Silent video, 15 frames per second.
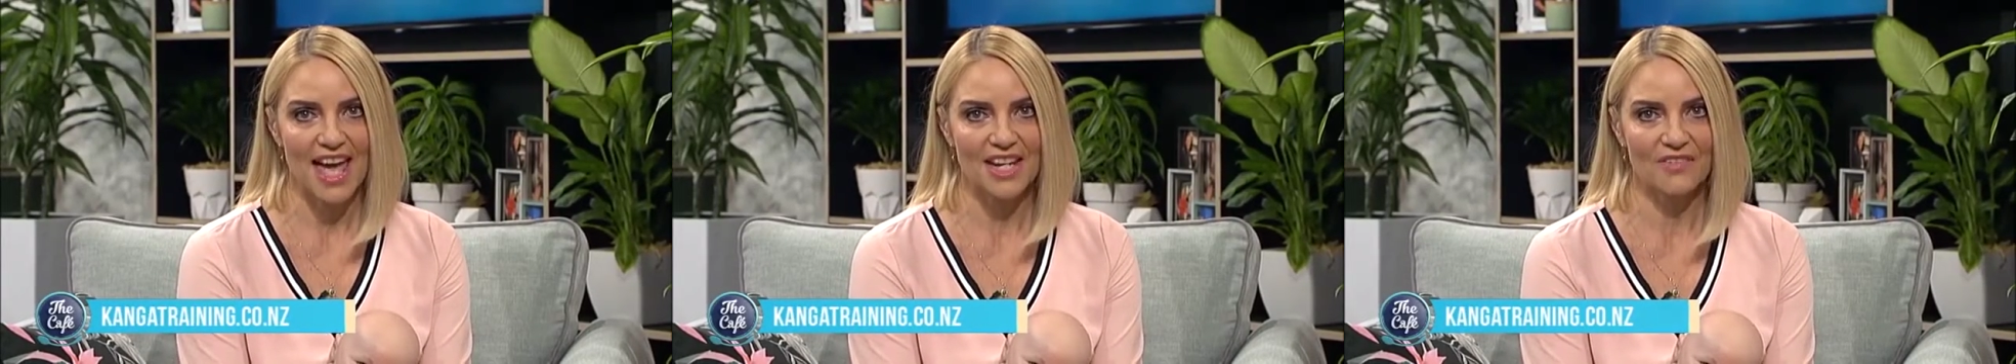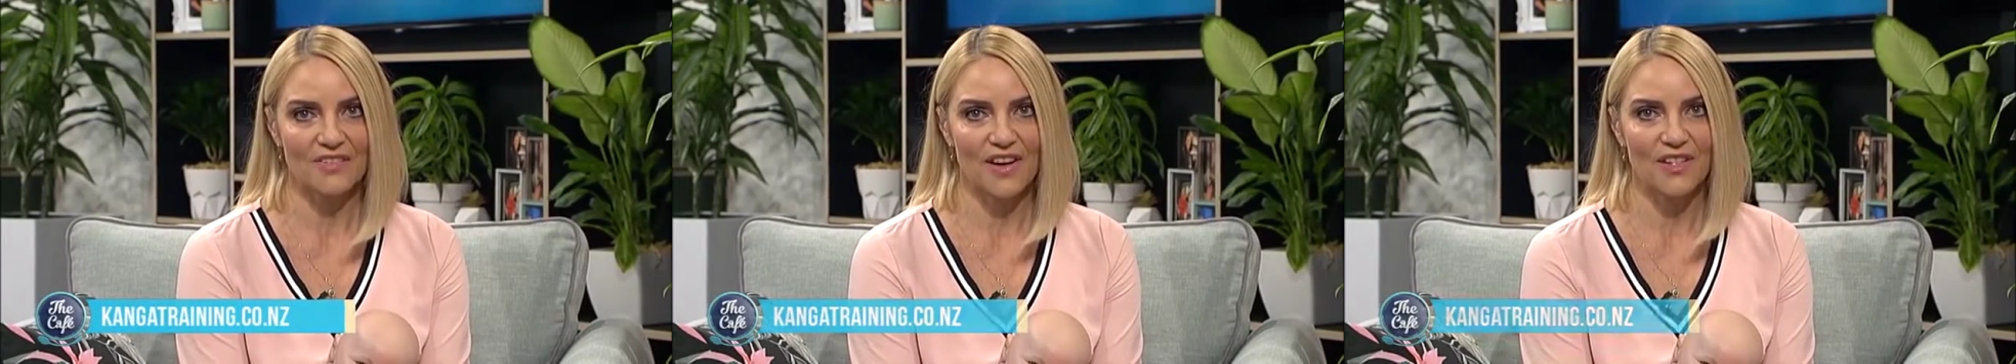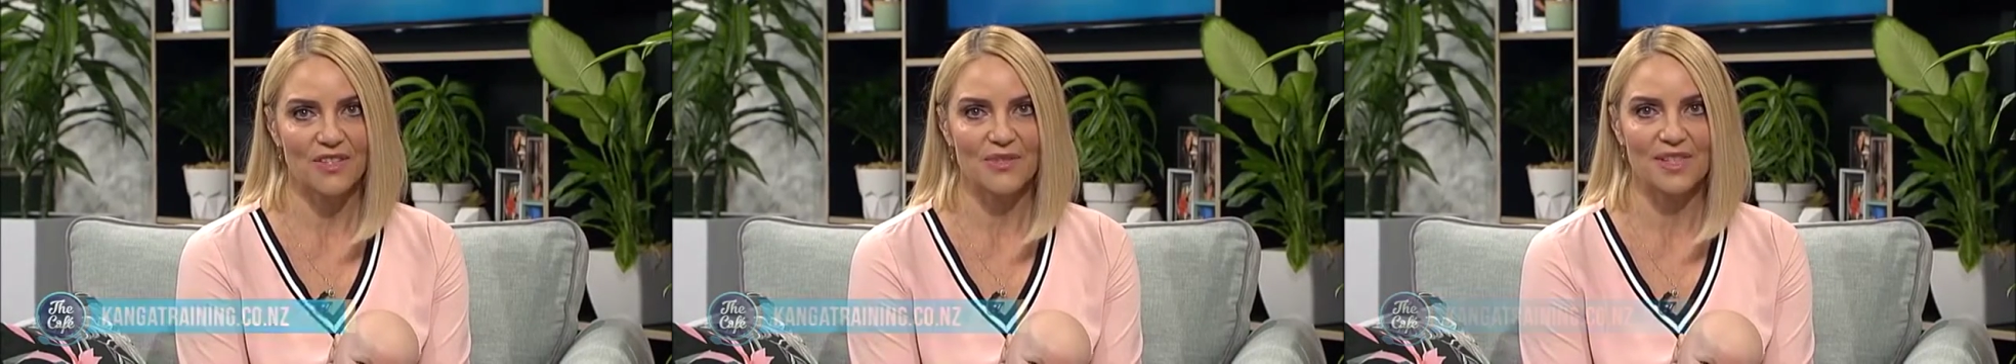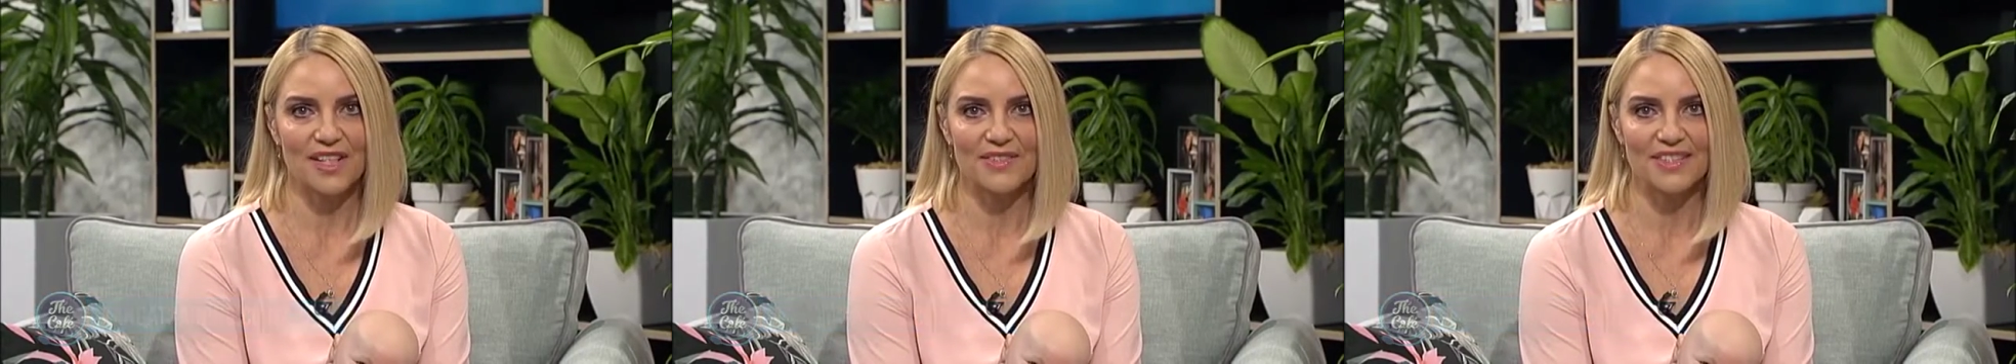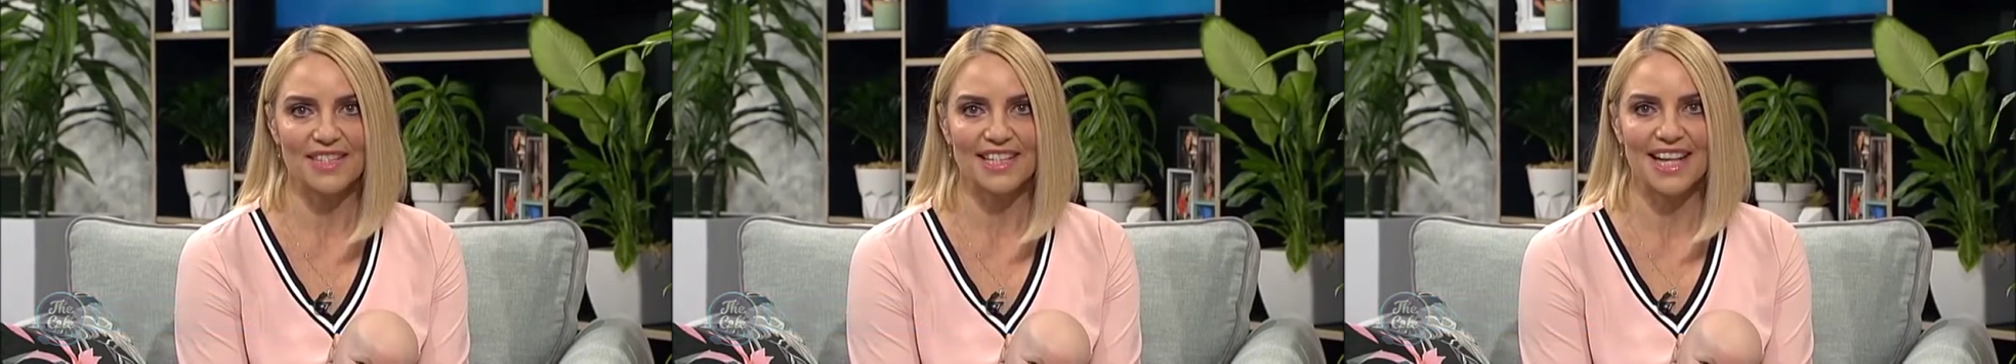and find your
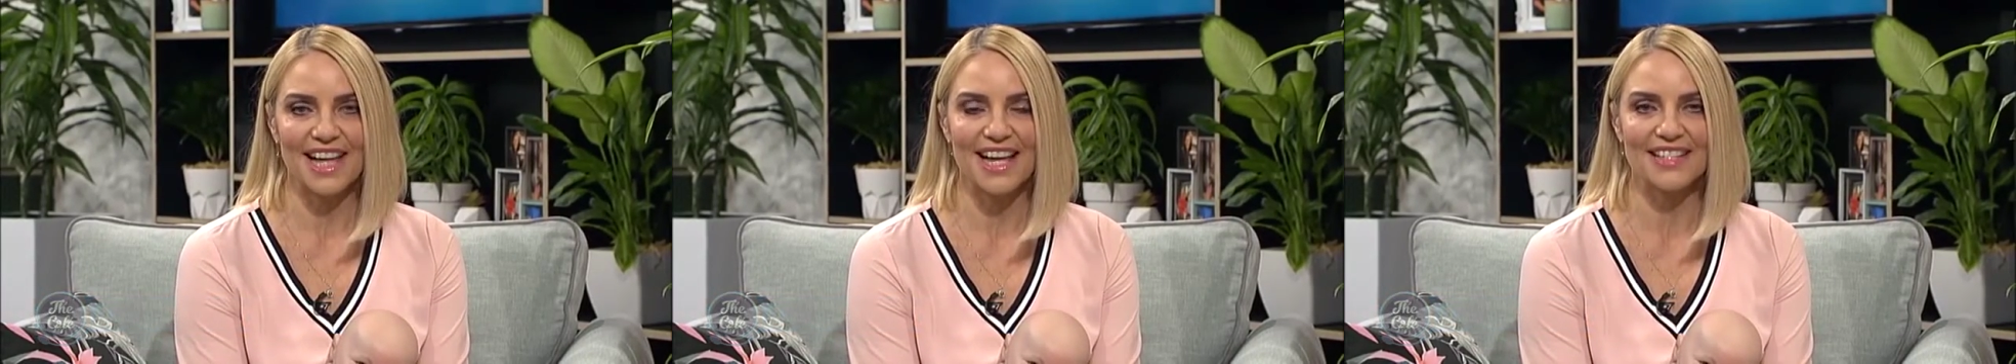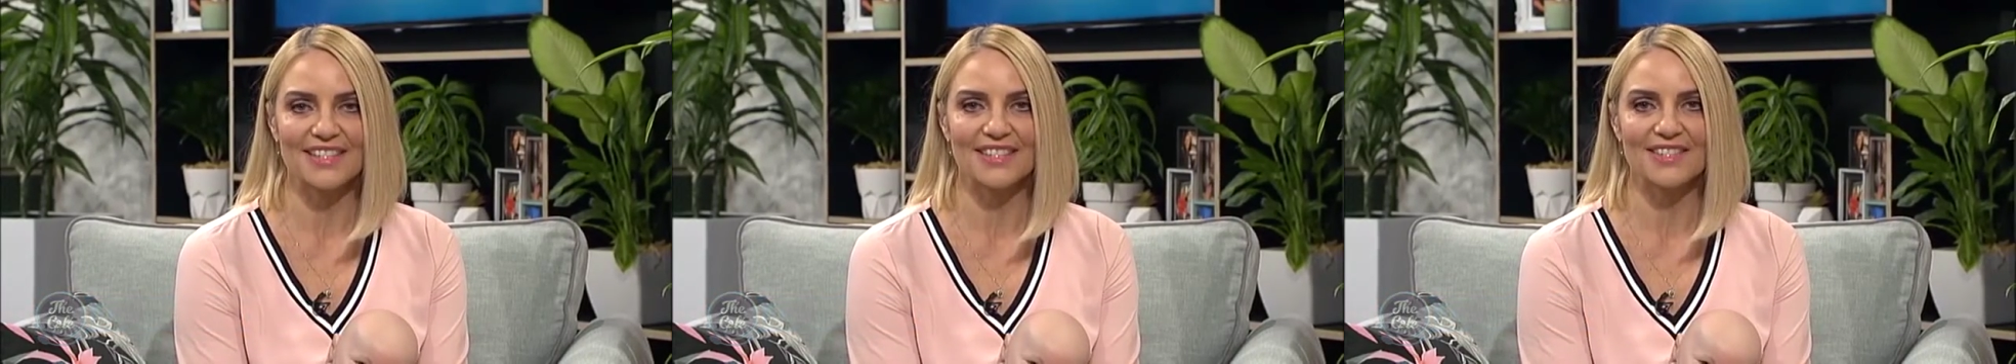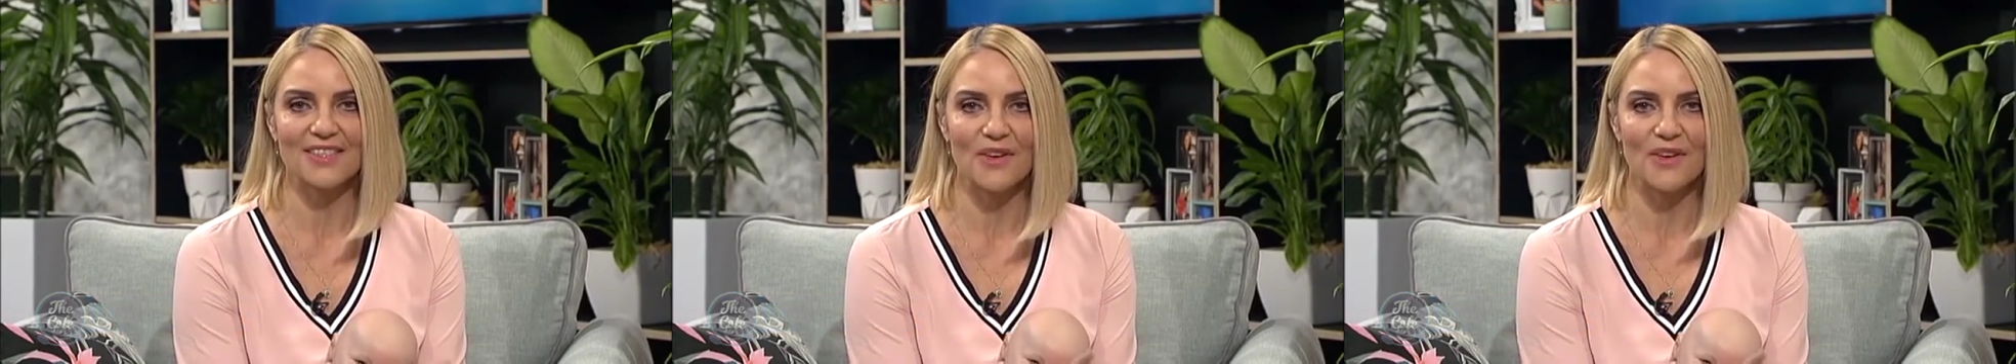nearest class.